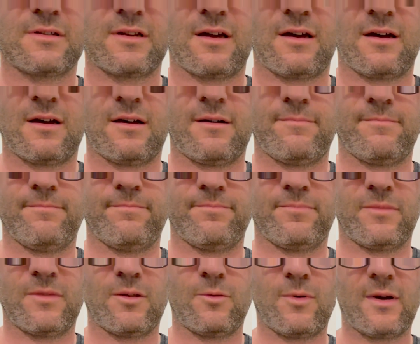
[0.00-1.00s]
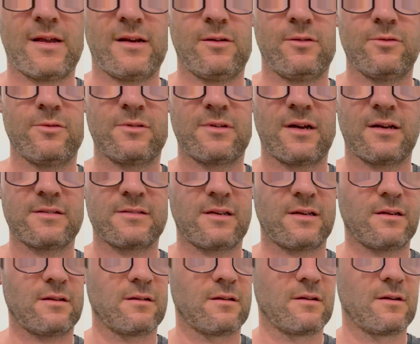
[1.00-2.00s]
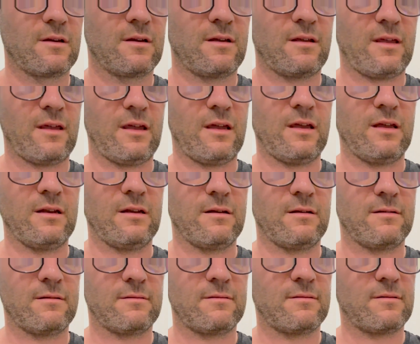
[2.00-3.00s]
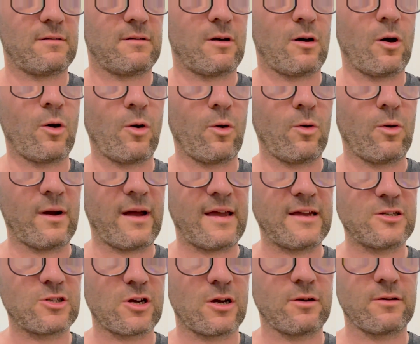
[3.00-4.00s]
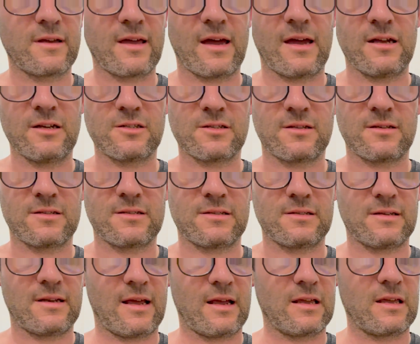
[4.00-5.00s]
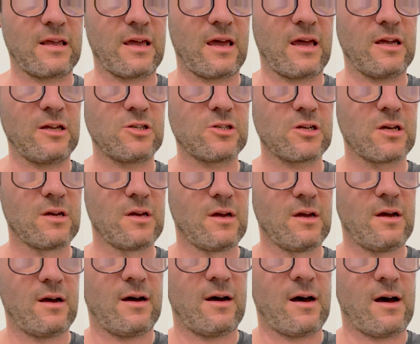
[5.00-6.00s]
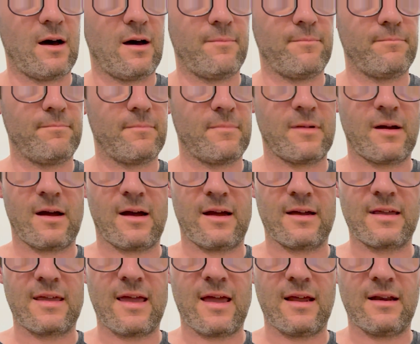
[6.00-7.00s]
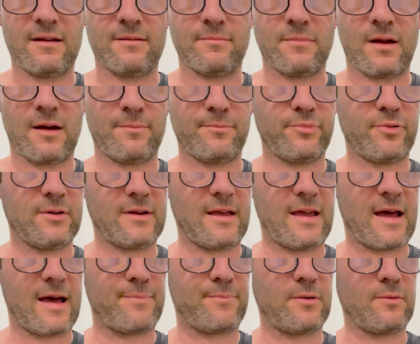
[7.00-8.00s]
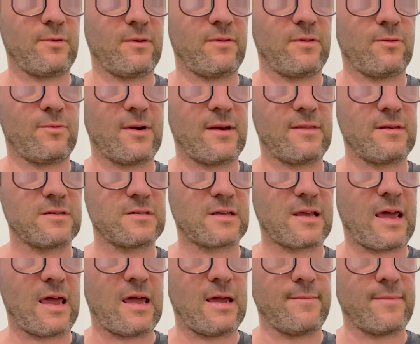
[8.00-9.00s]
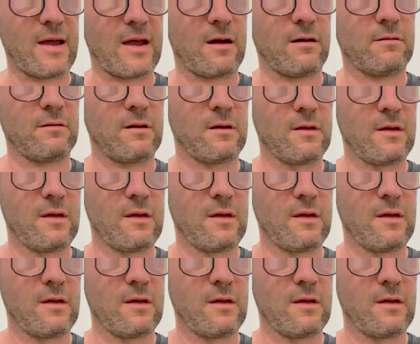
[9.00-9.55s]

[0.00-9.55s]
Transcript: um, the way Luke does it in OHO gauge. This is an N gauge. Um, again, I'm, I'm pretty happy with the way this came out.